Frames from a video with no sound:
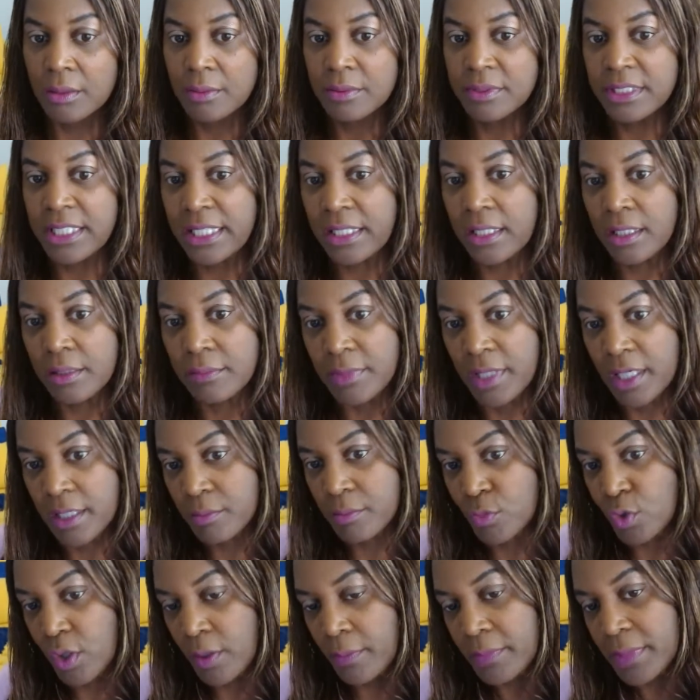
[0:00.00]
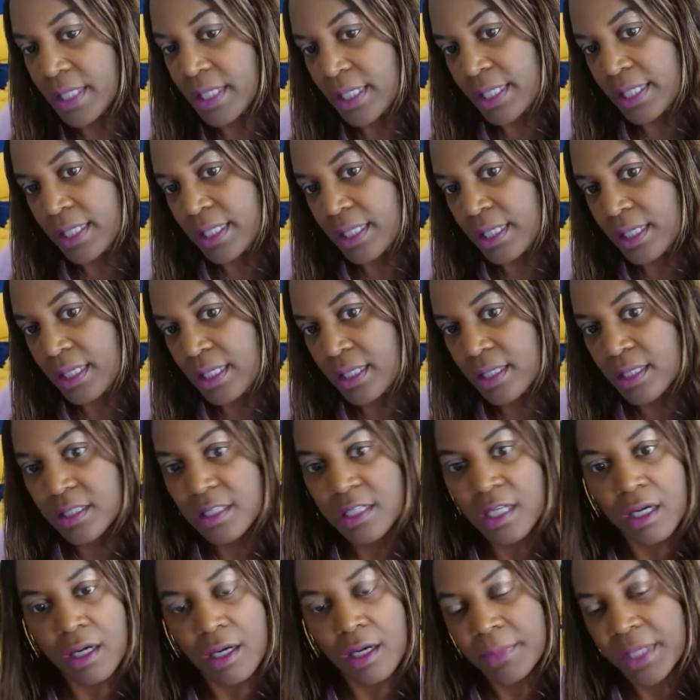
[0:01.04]
They can make more money.
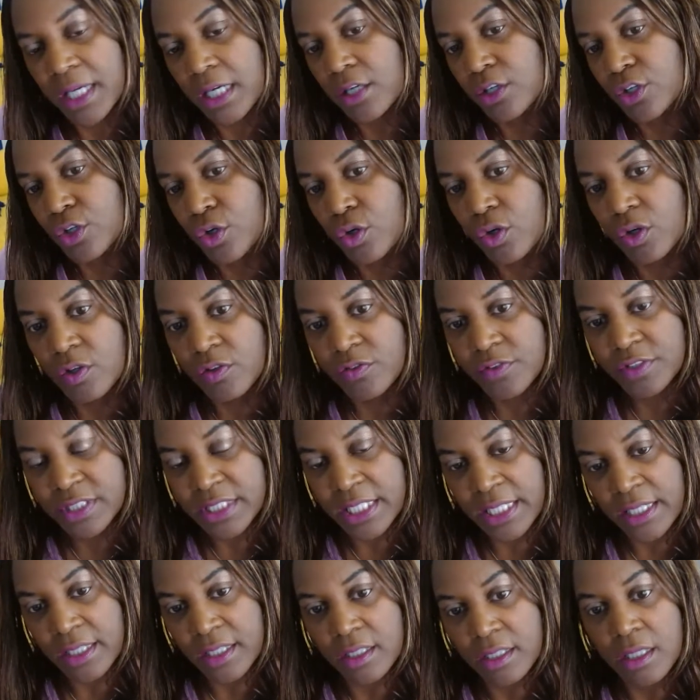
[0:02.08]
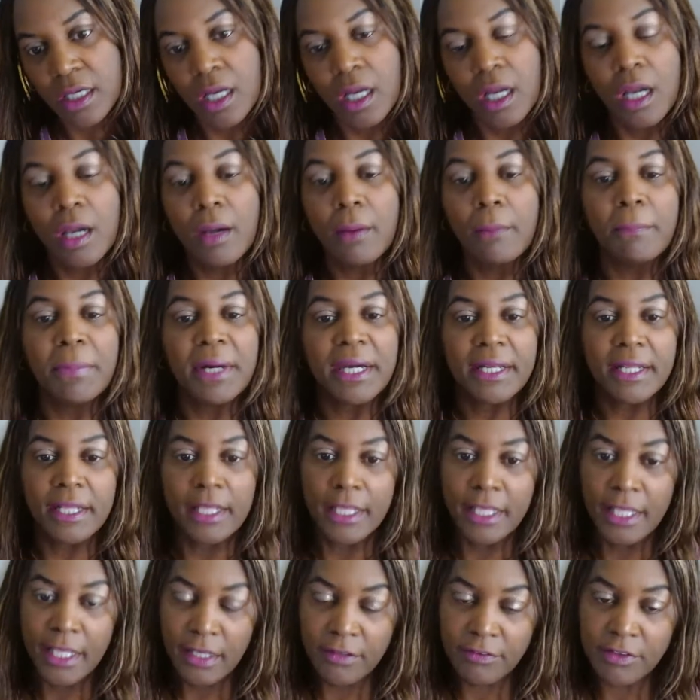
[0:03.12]
No, I'm not going to go over there. But
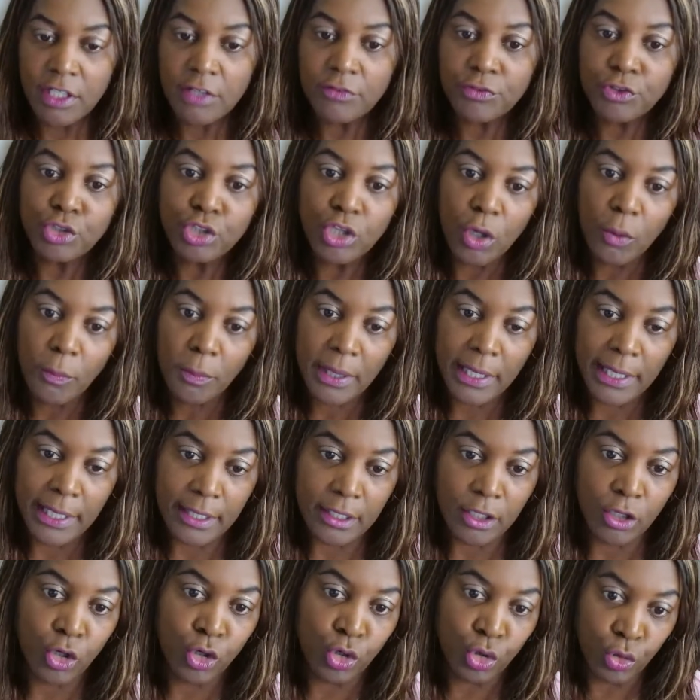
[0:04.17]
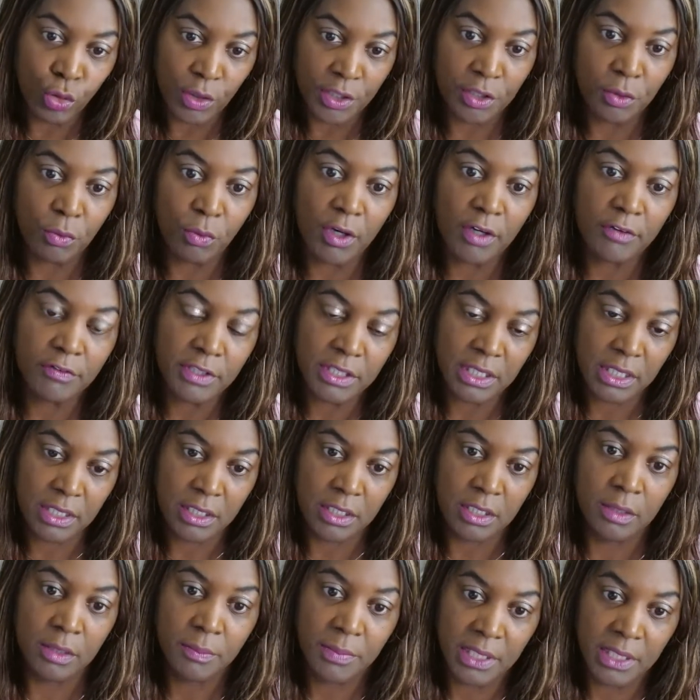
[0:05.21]
even if you don't plan on going to work for the
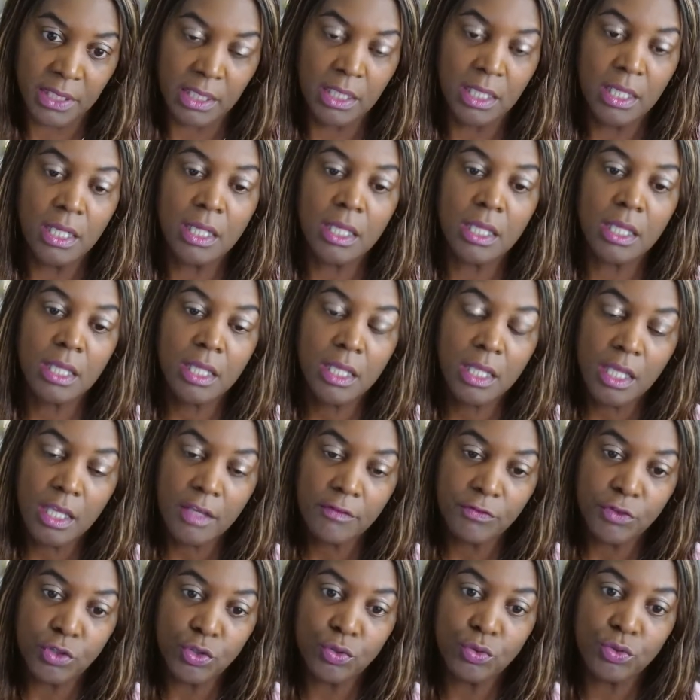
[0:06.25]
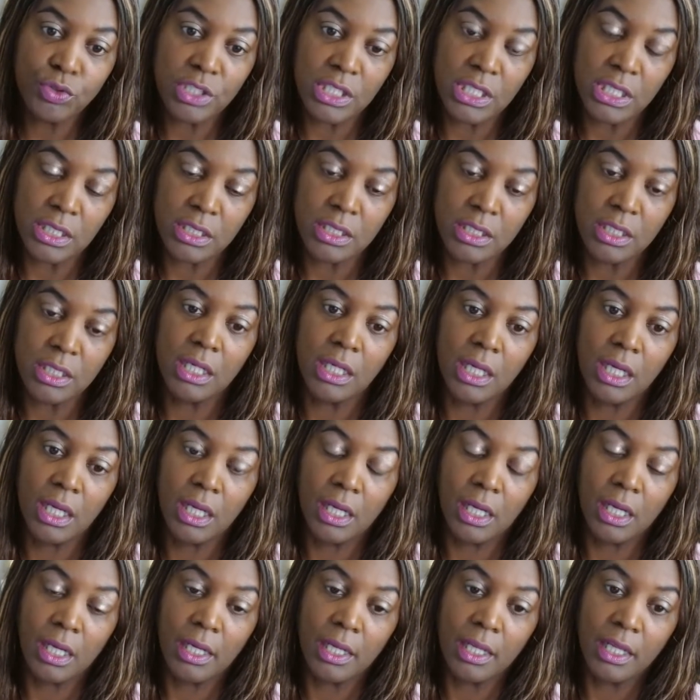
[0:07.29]
company, if you get
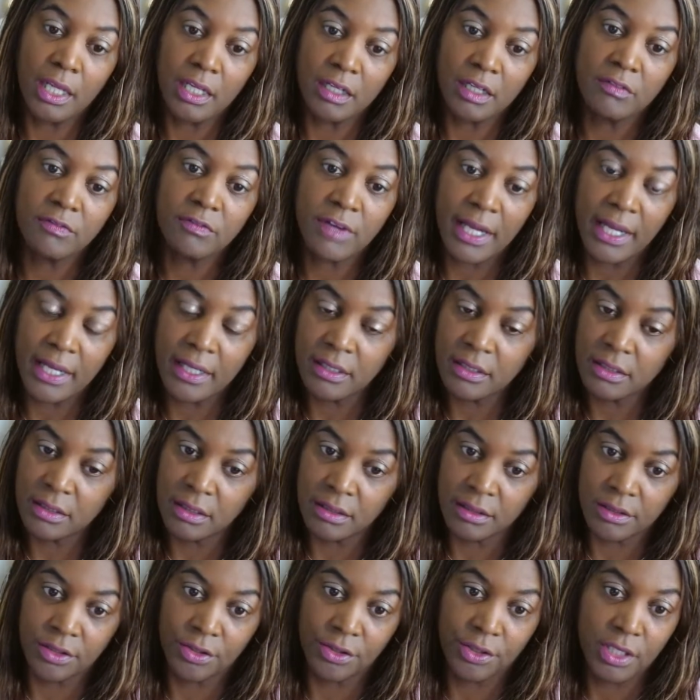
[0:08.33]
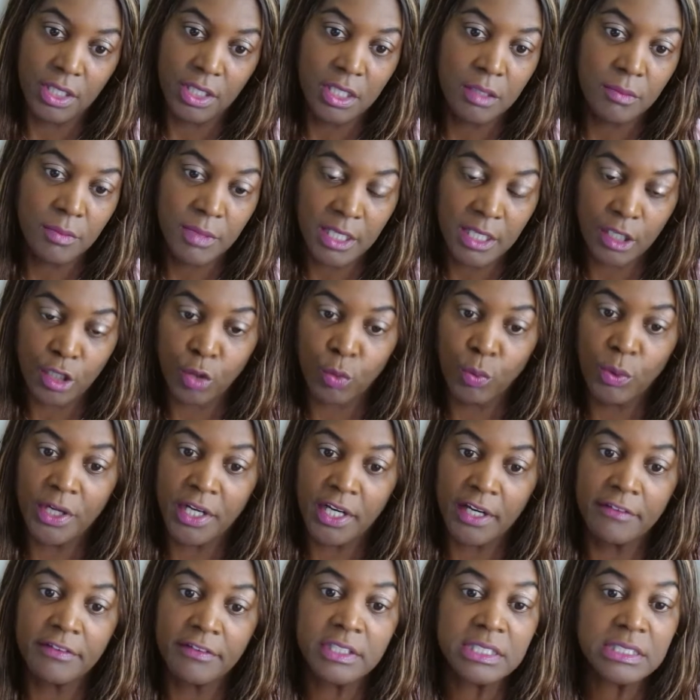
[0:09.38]
an invite on your email or
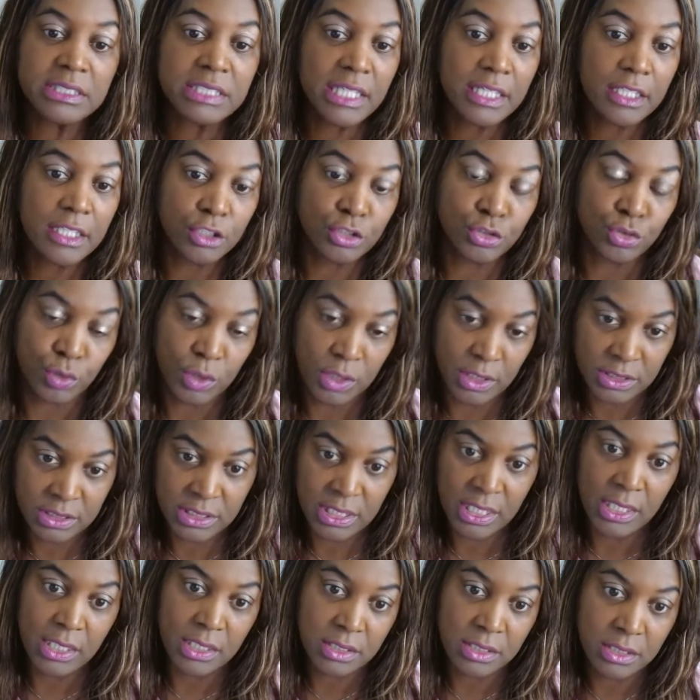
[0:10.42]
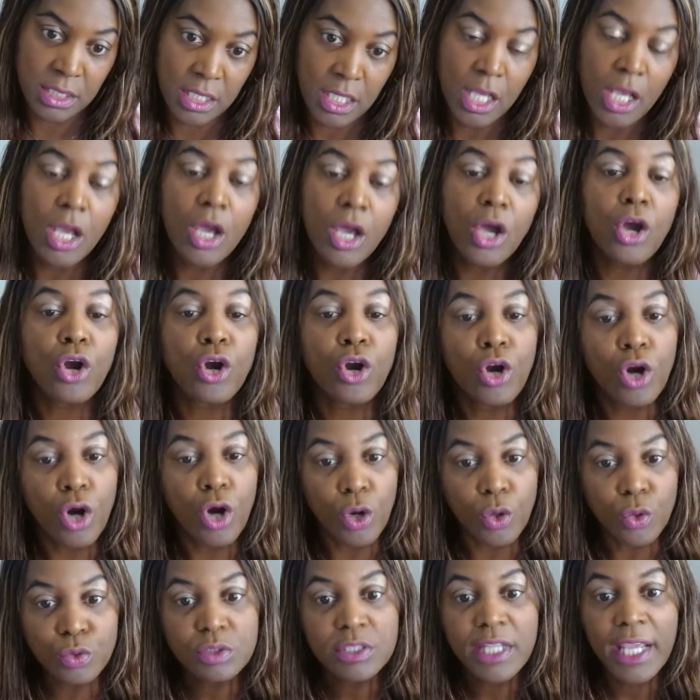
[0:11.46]
whatever to take a drug test,
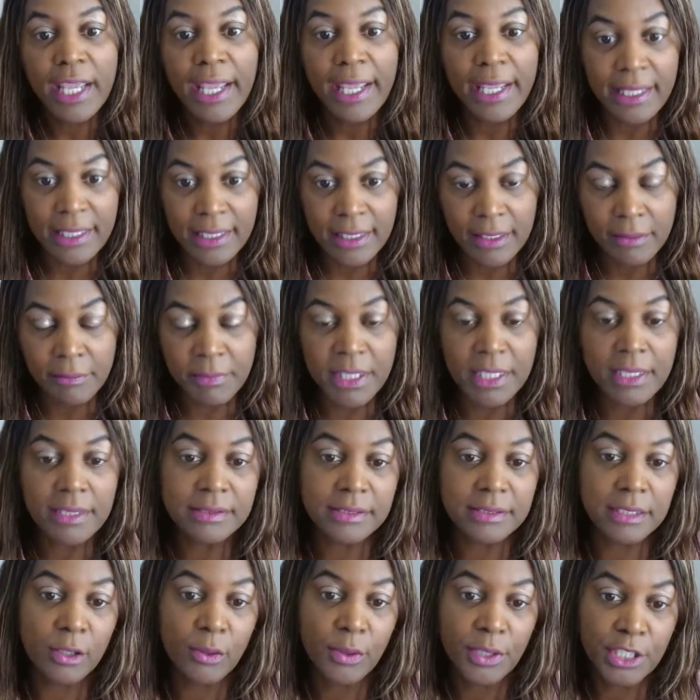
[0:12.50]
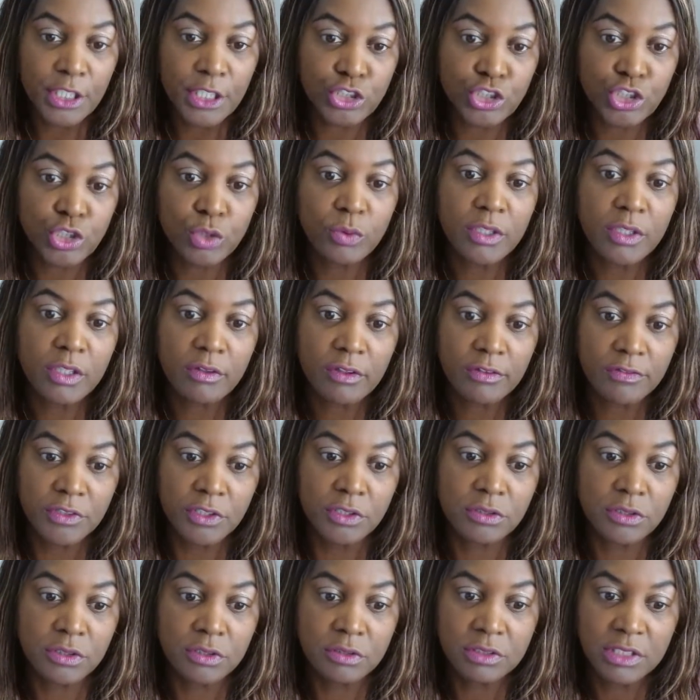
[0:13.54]
go take it because they'll hit you with a
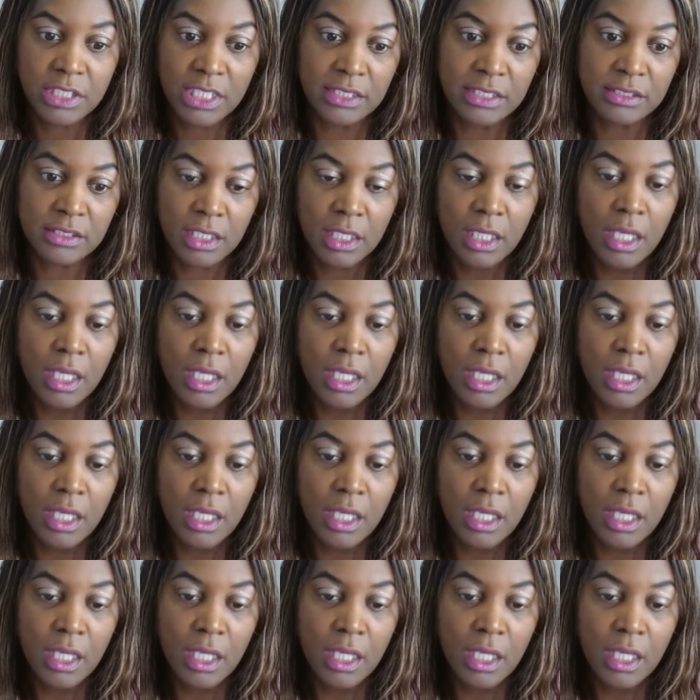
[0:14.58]
refusal to test.